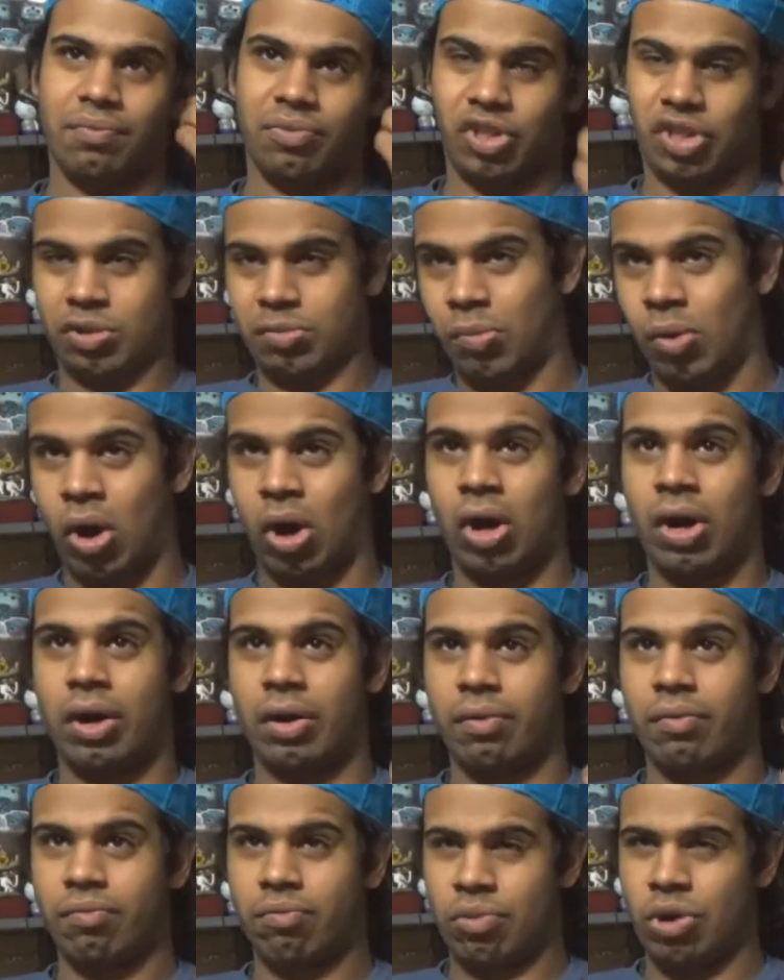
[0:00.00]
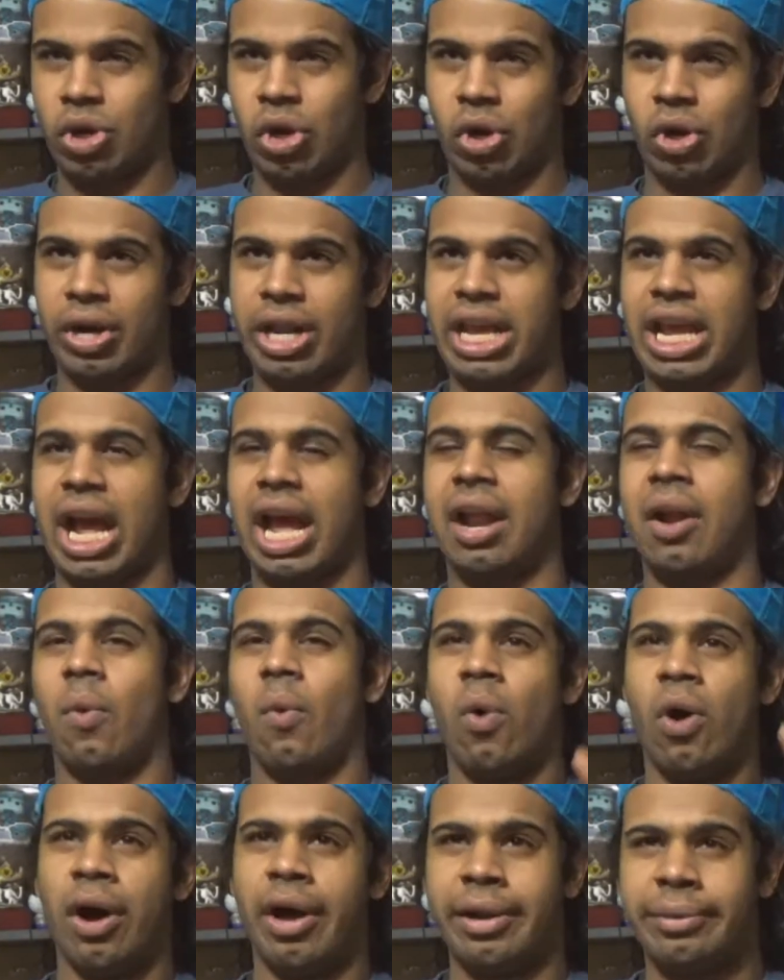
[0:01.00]
smart, nerdy kind of
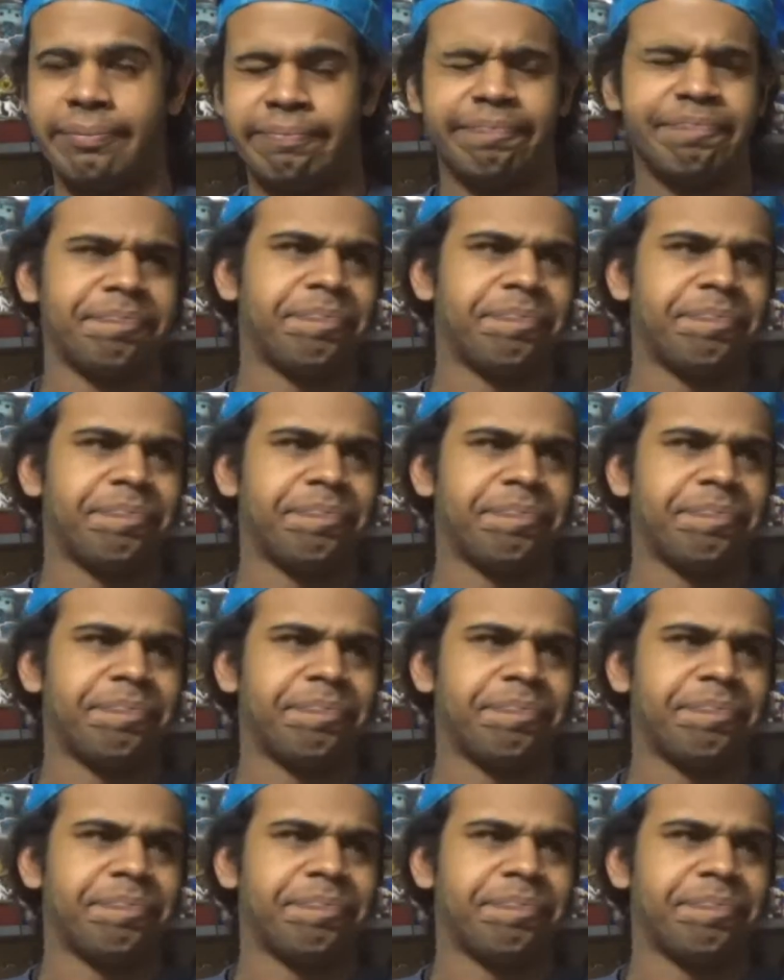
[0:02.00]
one.